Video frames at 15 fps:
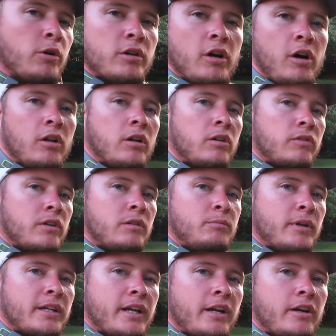mow it all
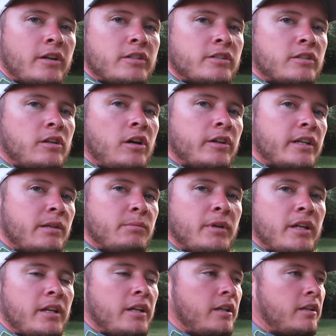over. My carrots, they're all itty
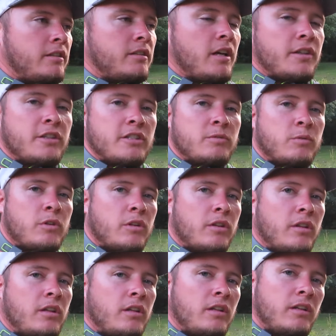bitty. Nothing's
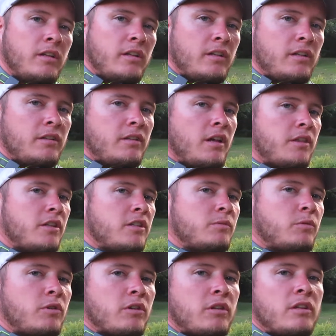worth
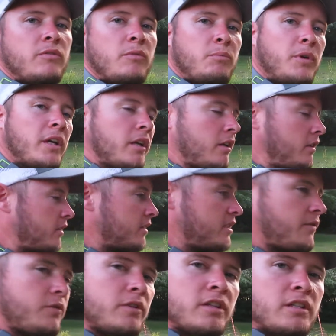even picking
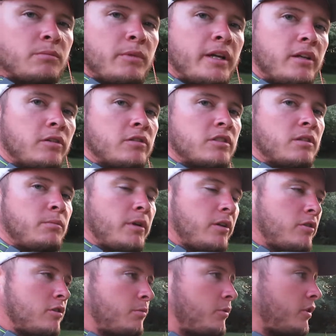except for the tomatoes.
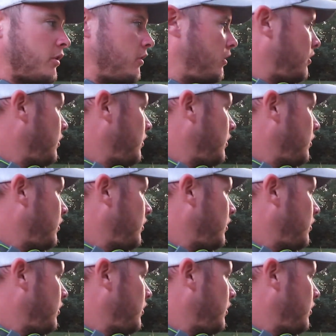Tomatoes are pretty